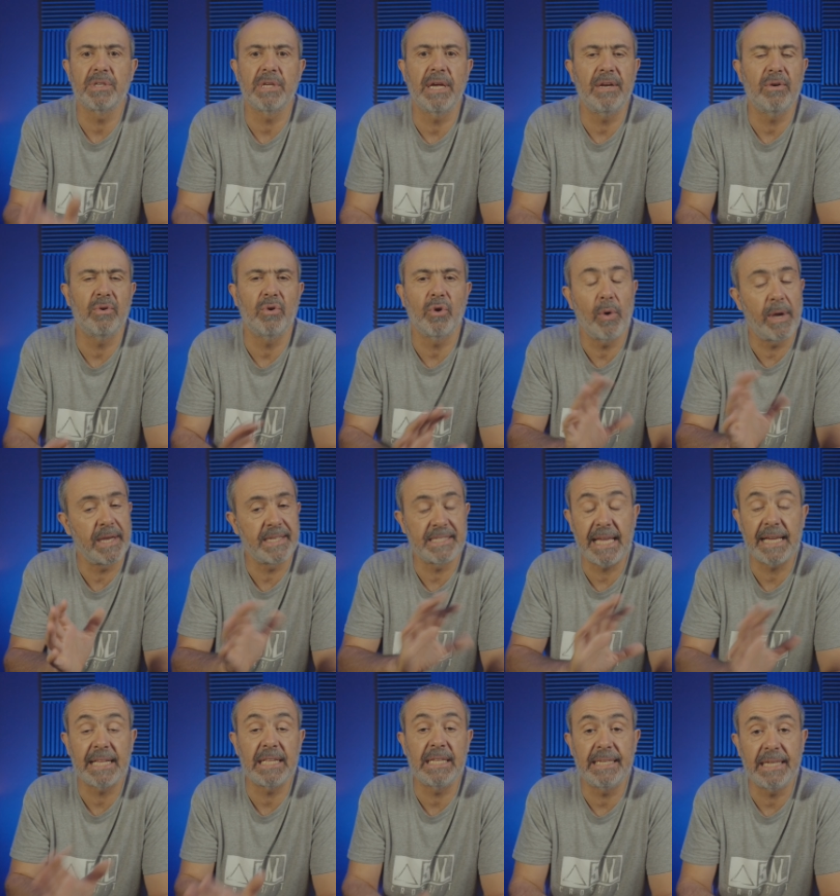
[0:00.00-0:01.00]
I don't know
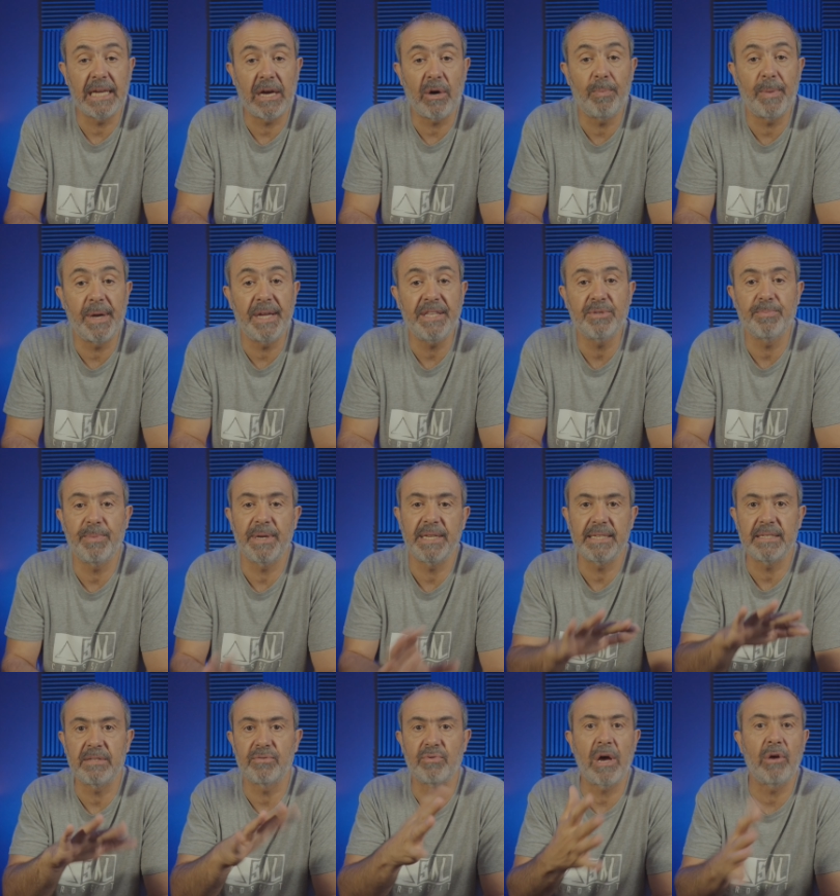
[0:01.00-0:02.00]
exactly how much, but
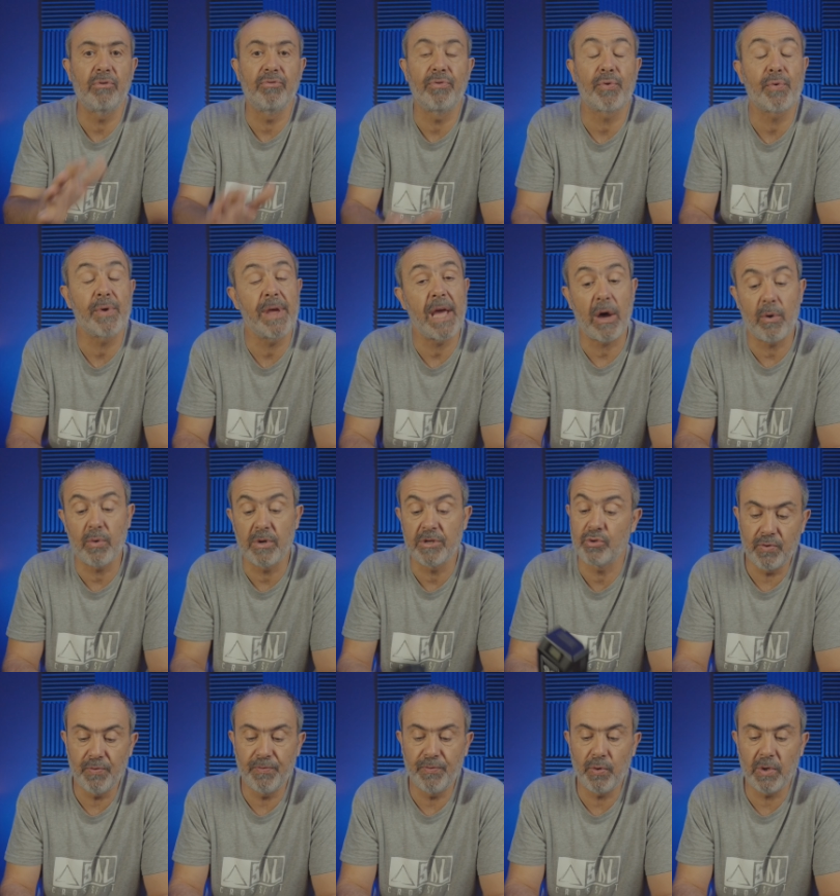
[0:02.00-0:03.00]
around three hours
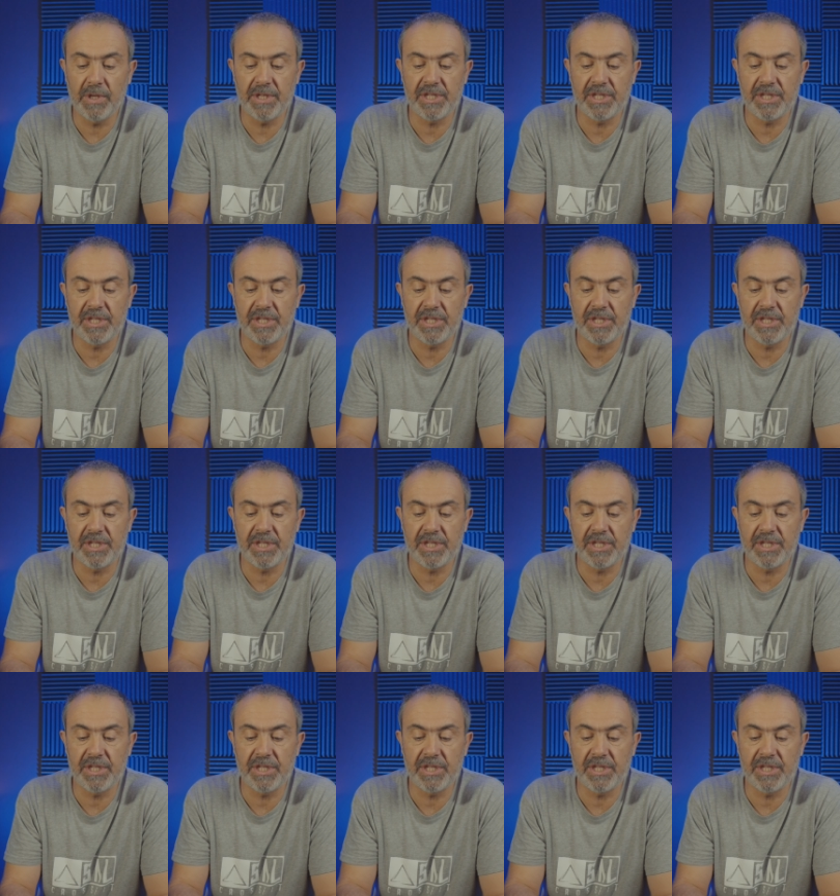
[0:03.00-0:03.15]
to fully